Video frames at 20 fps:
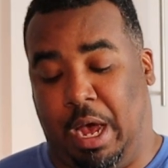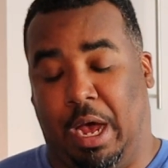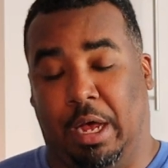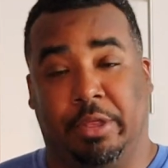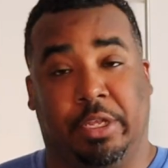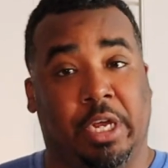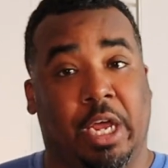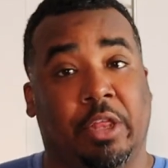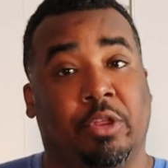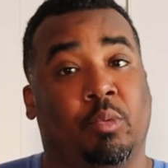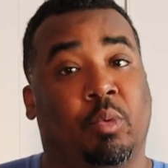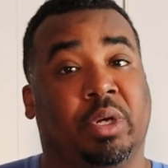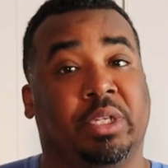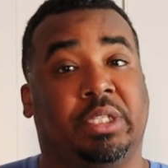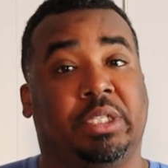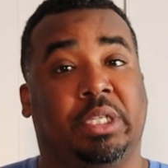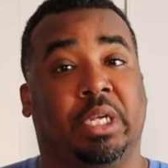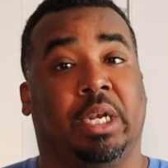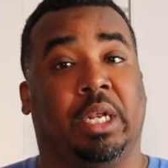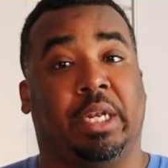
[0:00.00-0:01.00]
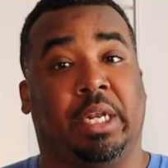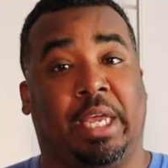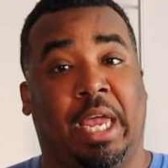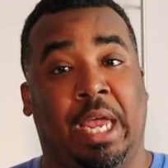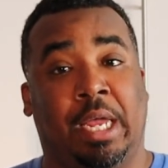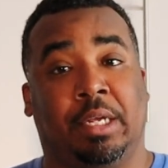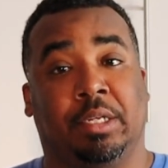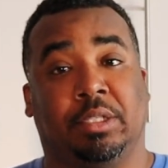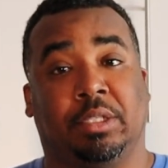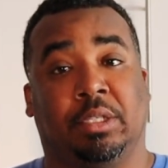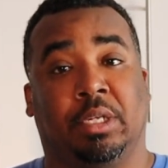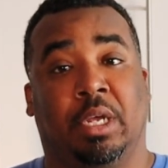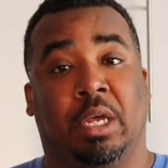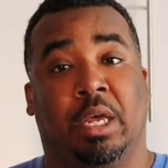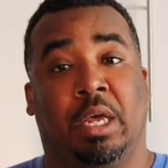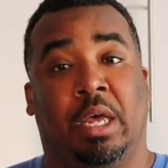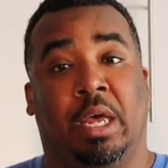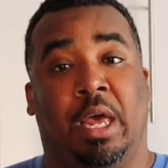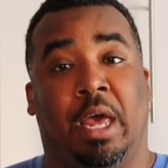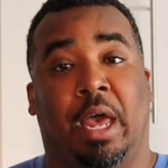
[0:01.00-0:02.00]
the other one's still in the case.
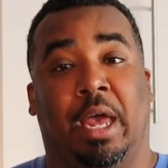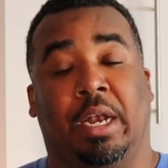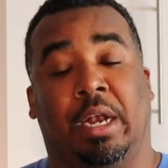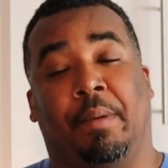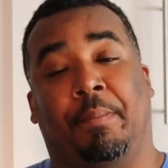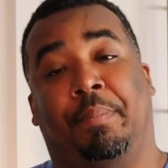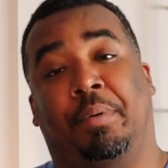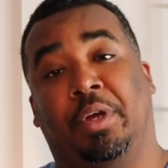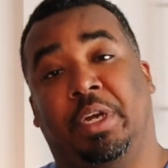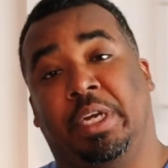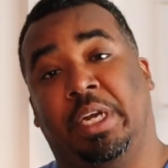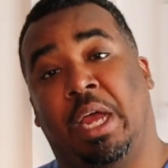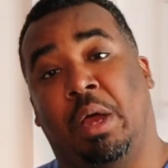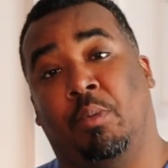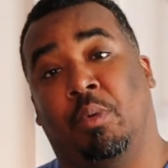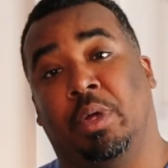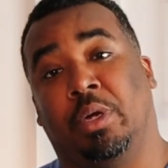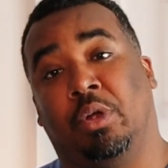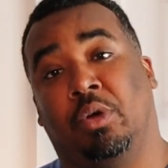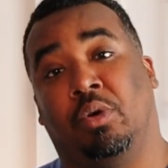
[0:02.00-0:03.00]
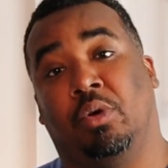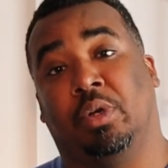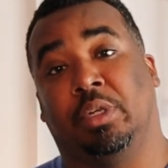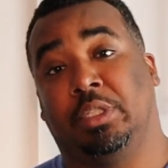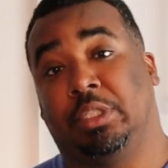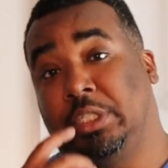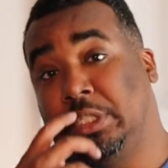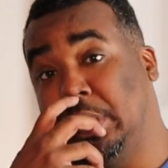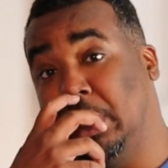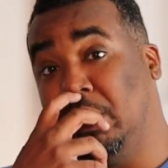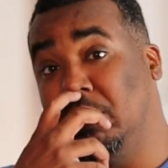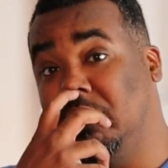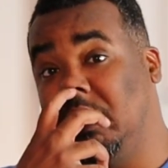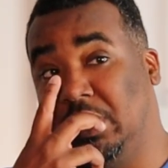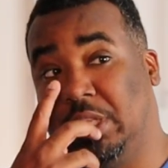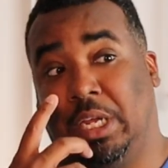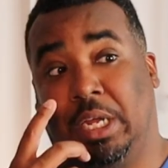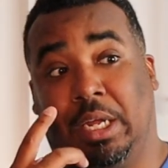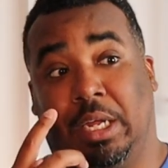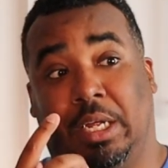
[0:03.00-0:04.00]
And I'm putting that one on, so
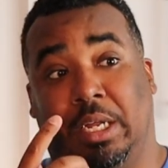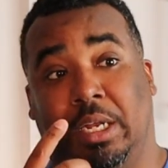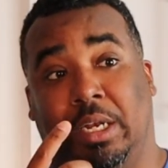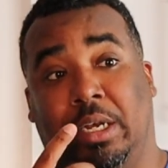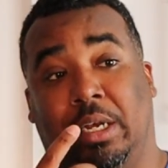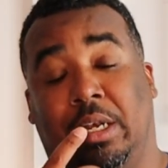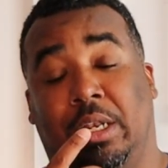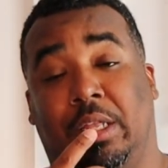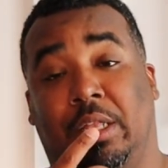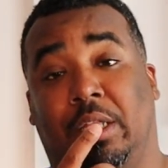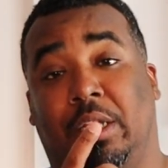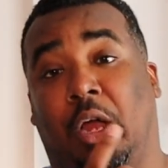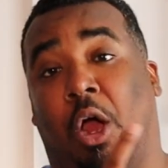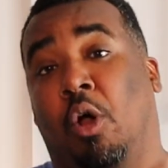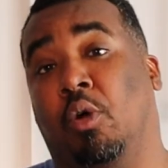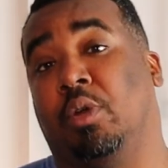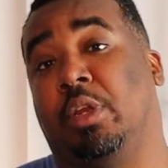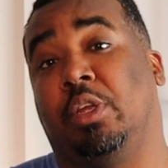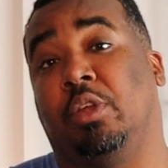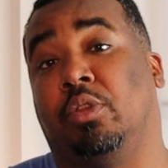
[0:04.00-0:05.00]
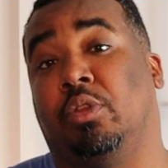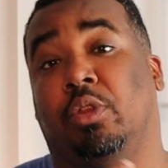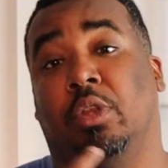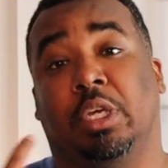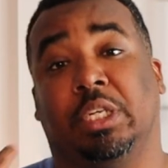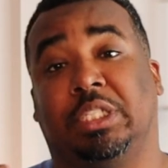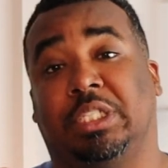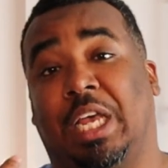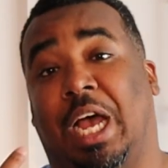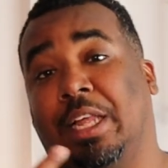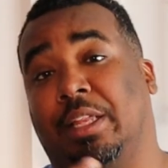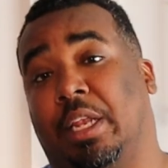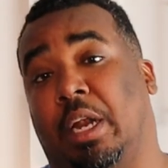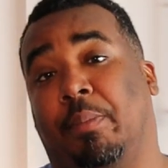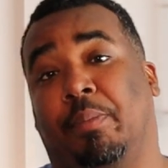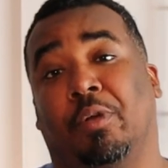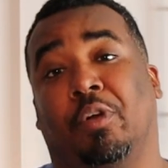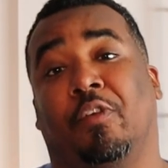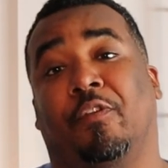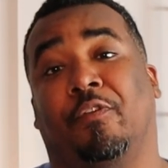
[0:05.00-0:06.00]
then only the side that I
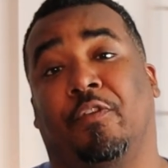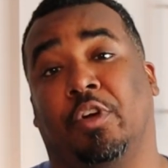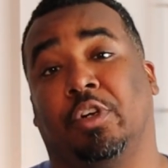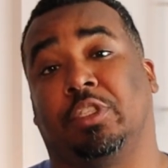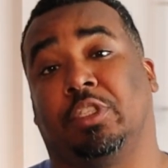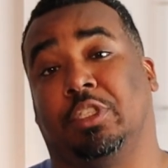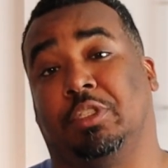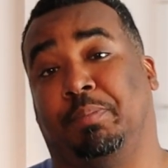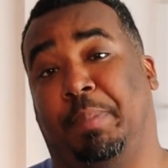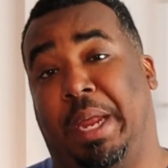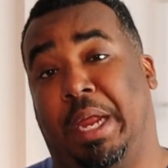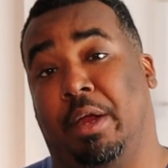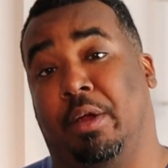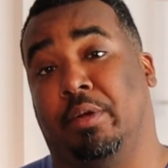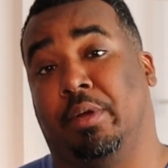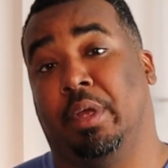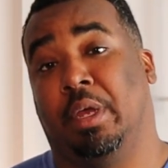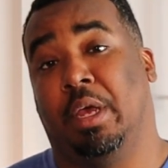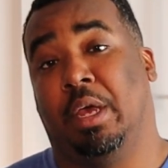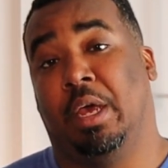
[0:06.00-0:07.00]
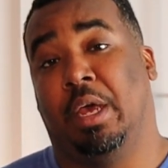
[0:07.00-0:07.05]
put on first is paired.